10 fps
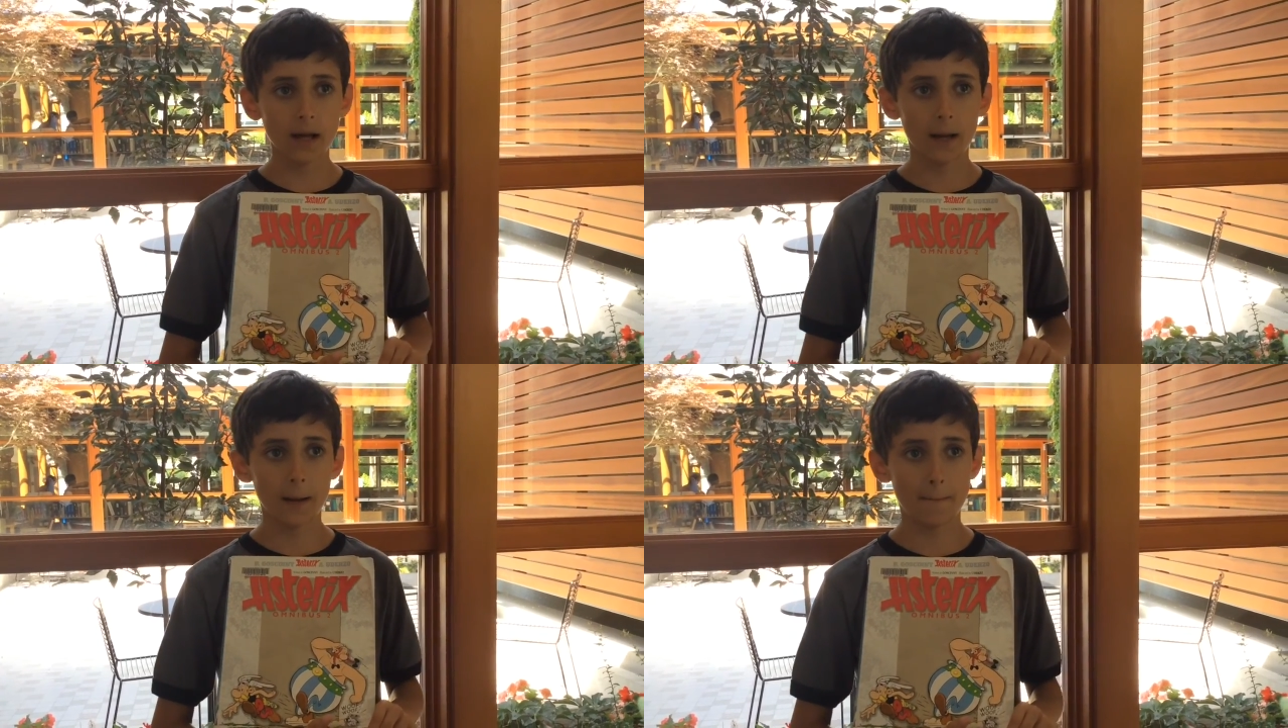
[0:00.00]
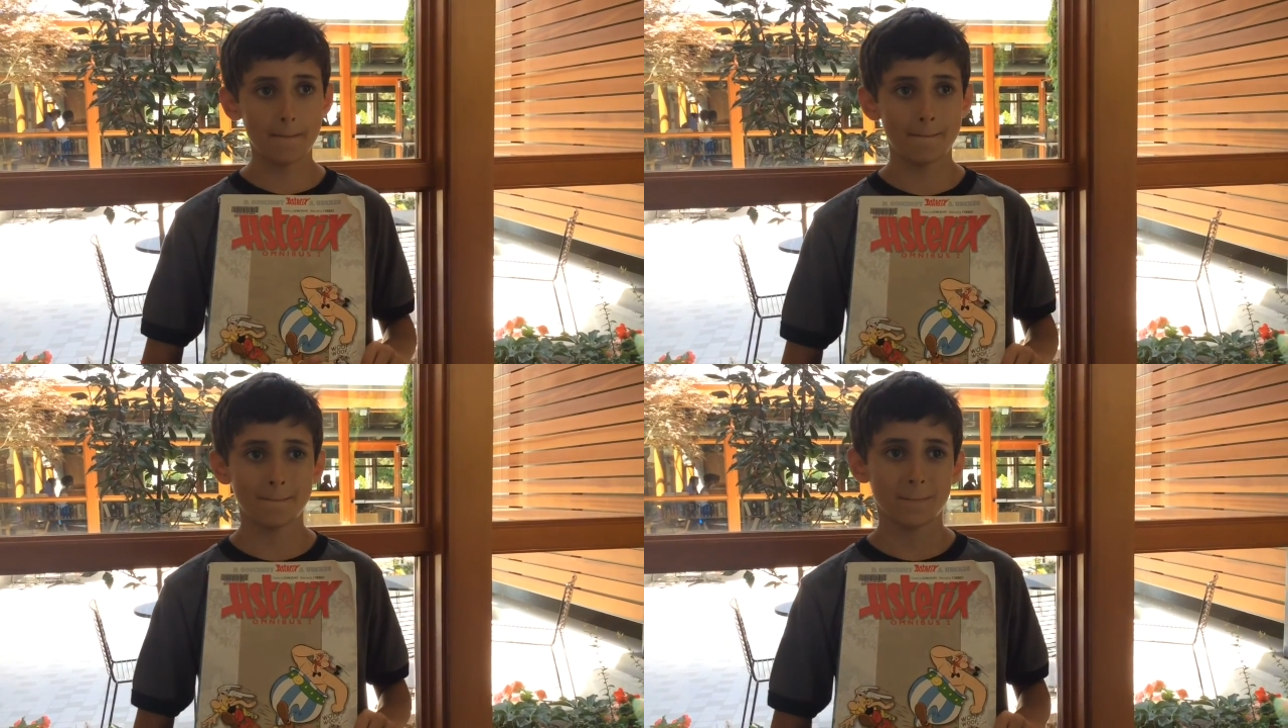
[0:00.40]
Um,
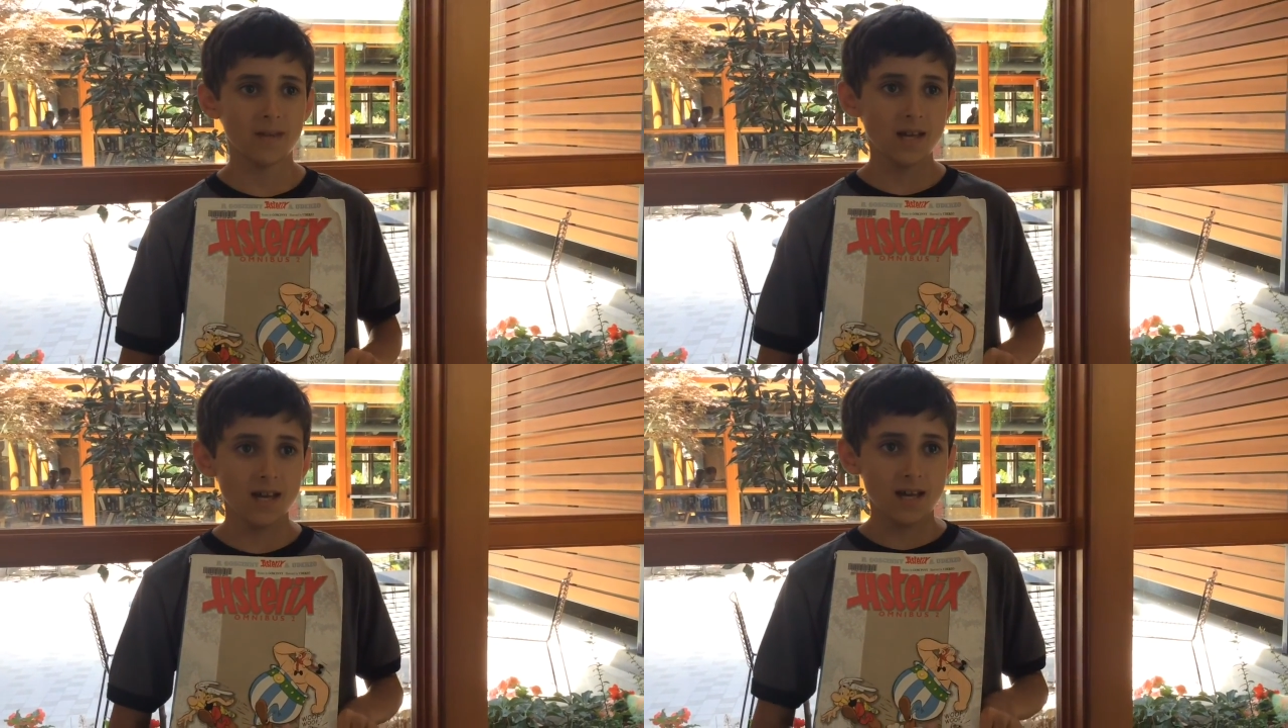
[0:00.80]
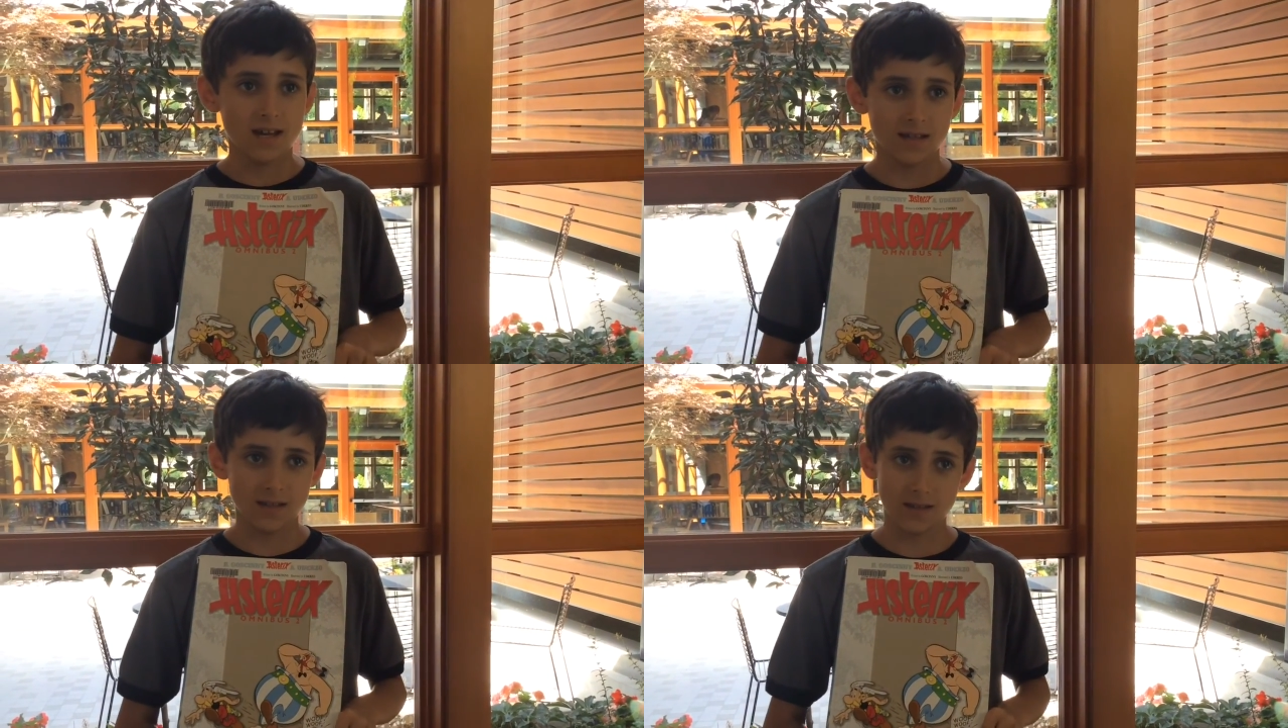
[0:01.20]

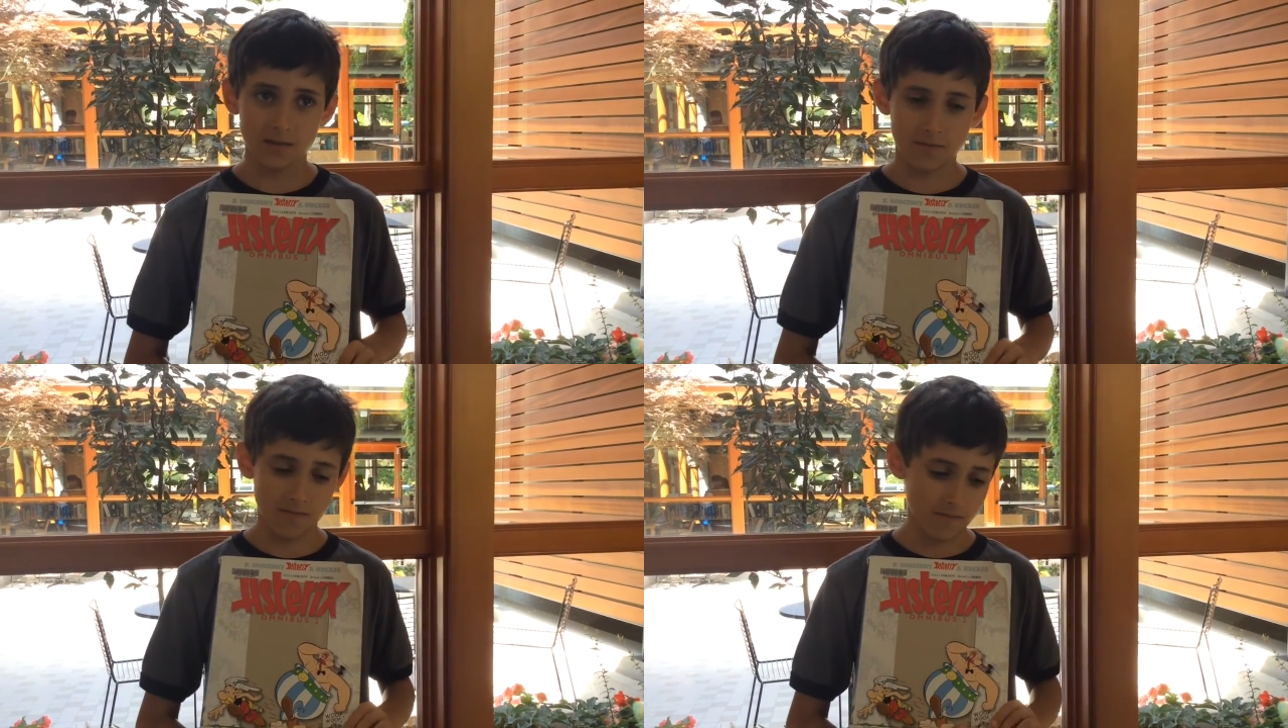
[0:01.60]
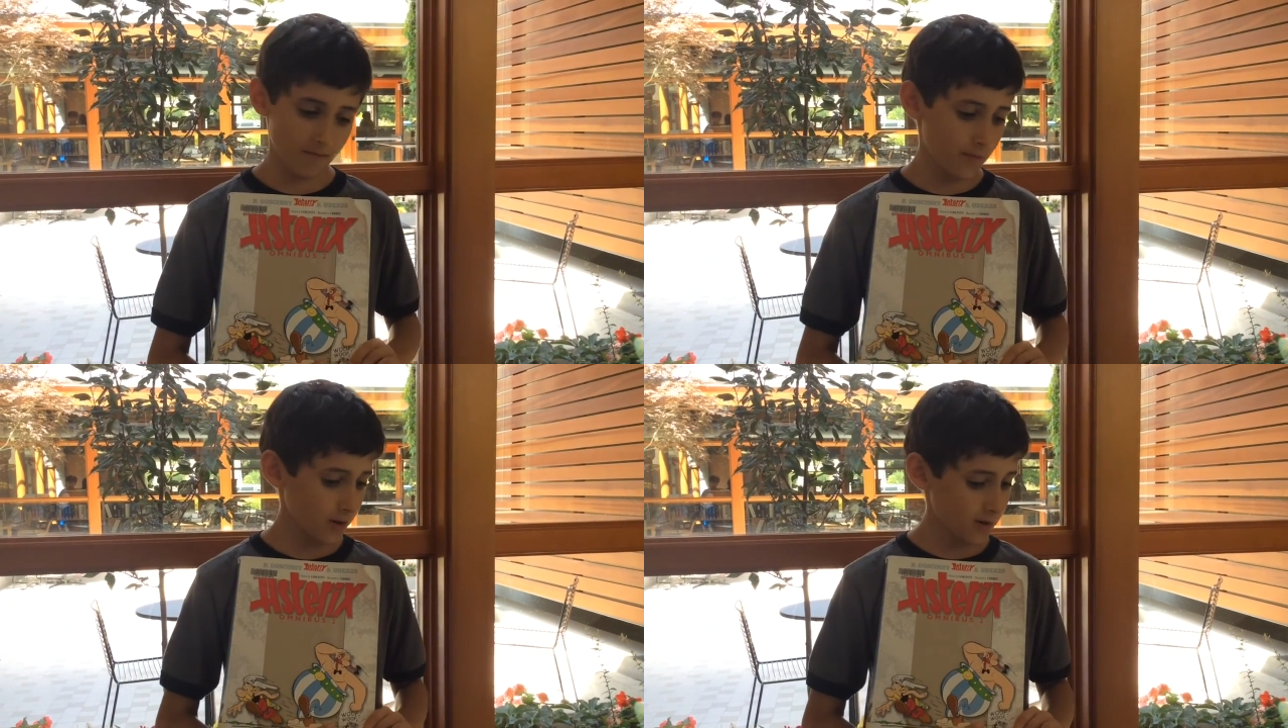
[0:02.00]
the
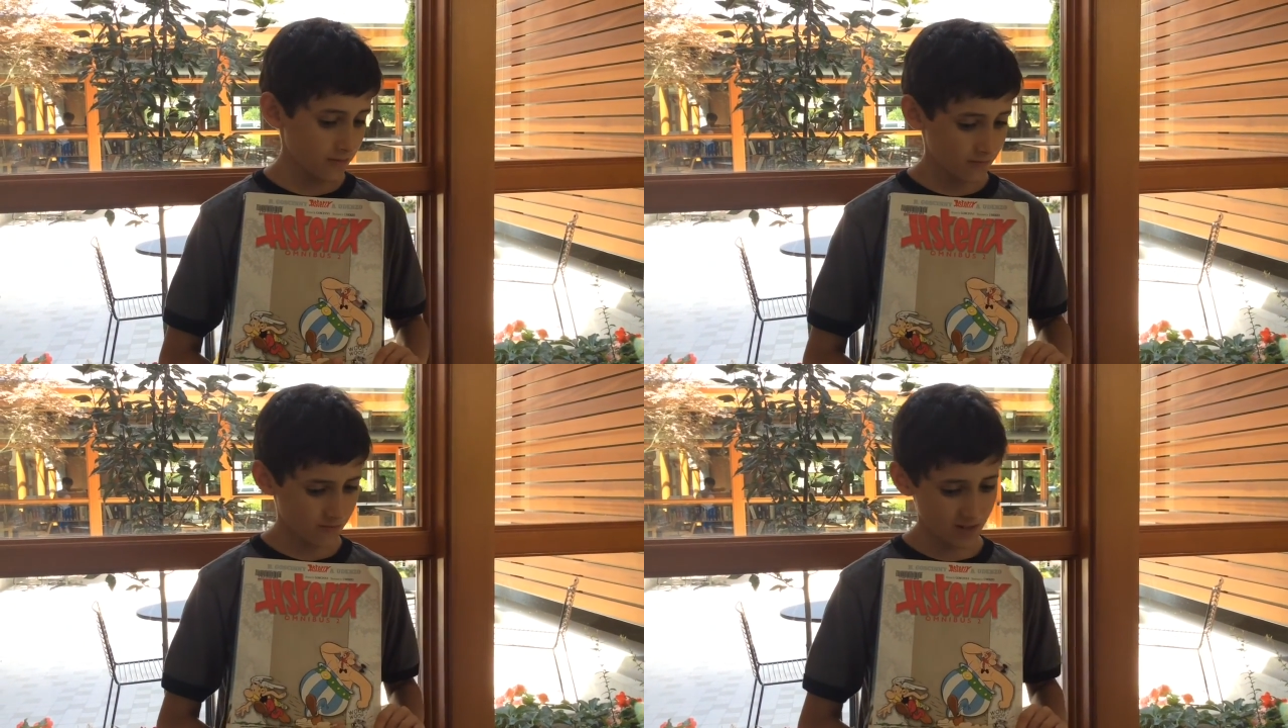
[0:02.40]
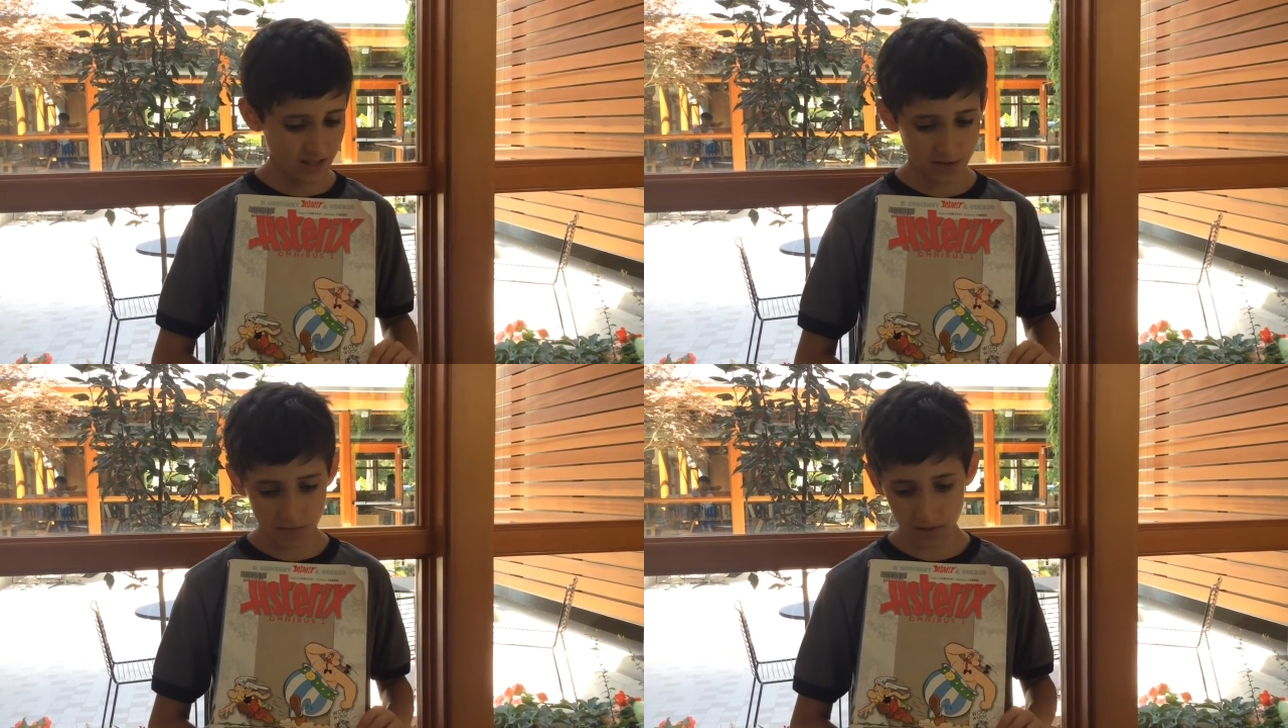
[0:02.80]
book
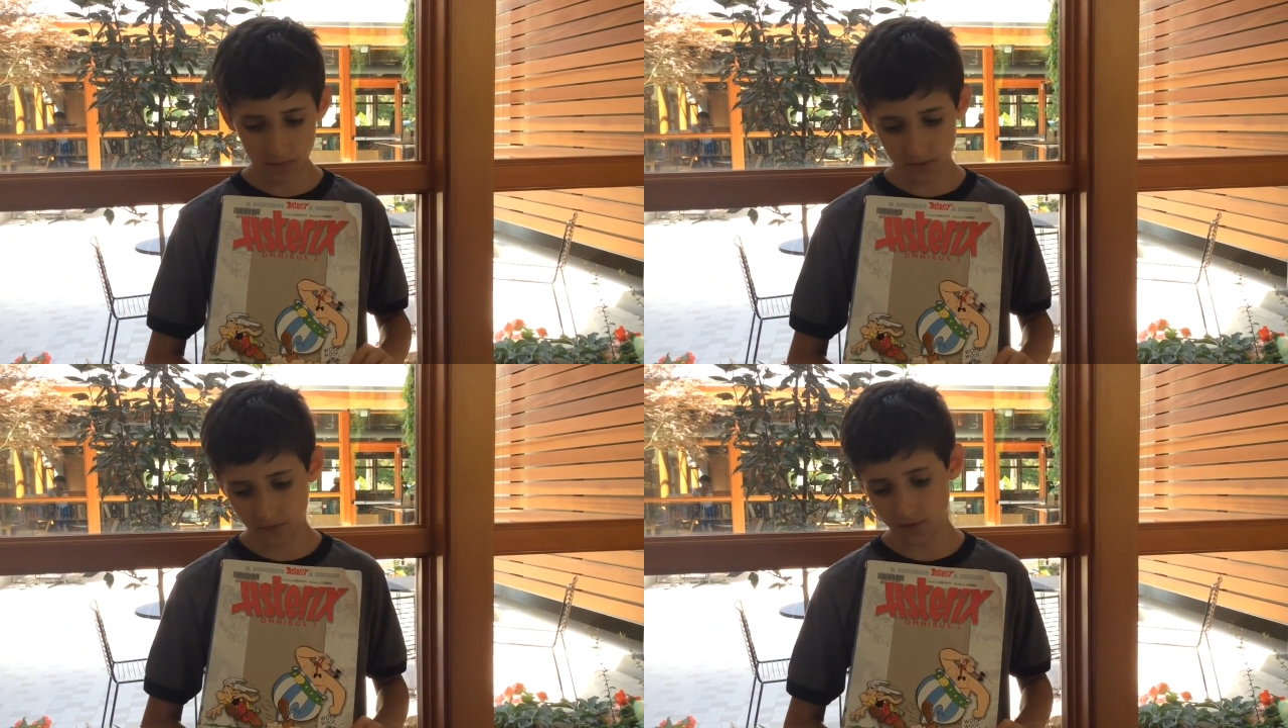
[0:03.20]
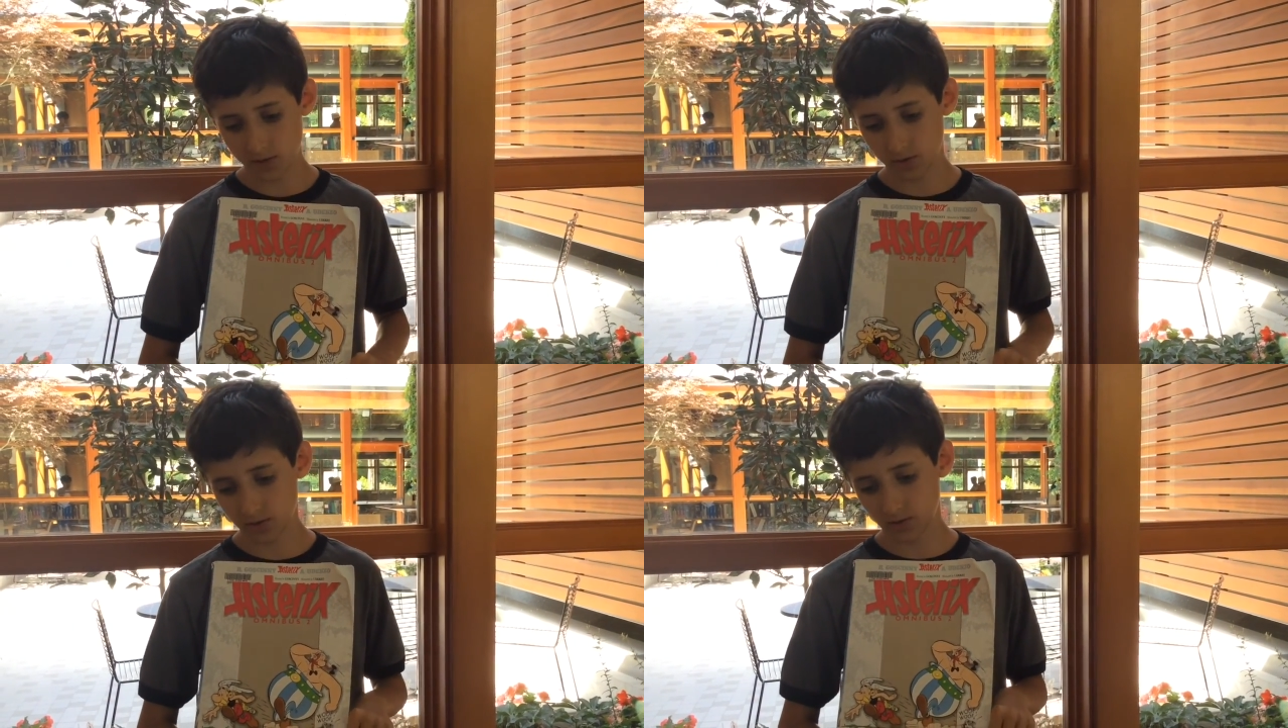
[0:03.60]
really made me
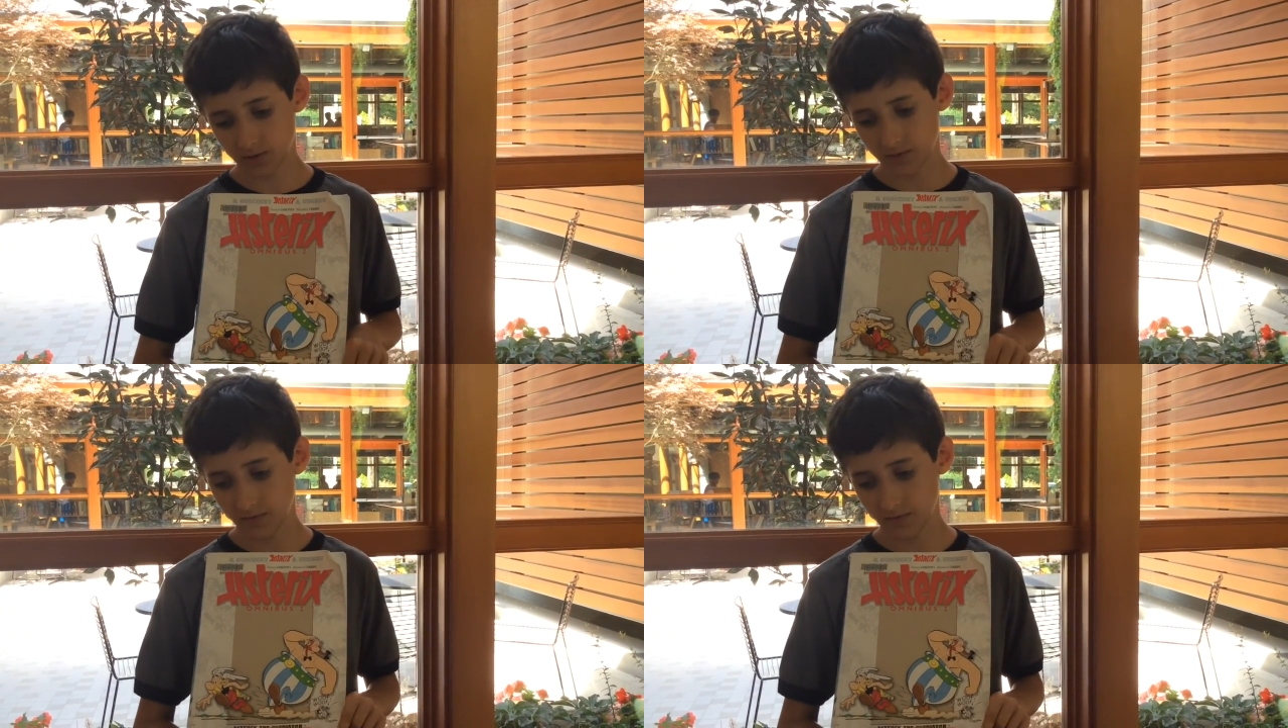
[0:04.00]
feel